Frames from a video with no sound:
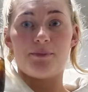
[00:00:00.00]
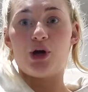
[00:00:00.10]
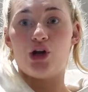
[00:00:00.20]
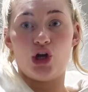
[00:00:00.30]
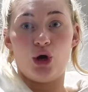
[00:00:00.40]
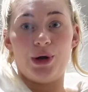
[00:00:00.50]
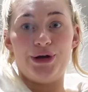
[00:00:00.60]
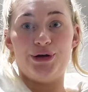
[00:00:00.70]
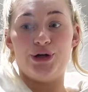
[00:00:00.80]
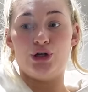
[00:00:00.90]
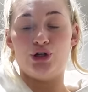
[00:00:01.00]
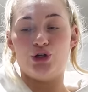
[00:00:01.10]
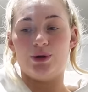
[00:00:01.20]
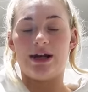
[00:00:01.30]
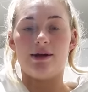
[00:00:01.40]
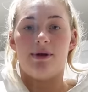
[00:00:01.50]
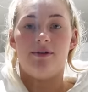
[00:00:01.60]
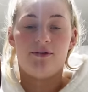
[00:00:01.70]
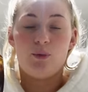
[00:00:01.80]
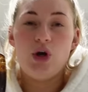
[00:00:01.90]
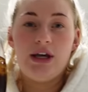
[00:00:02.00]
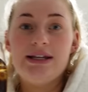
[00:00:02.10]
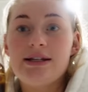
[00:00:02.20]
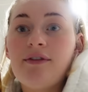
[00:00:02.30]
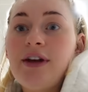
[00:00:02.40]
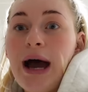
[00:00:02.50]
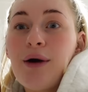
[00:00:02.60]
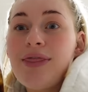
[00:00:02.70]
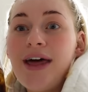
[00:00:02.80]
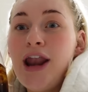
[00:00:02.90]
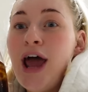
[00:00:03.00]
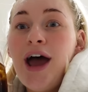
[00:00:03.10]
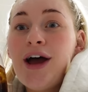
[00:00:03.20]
I'm gonna go and do that little bit of worky stuff now and then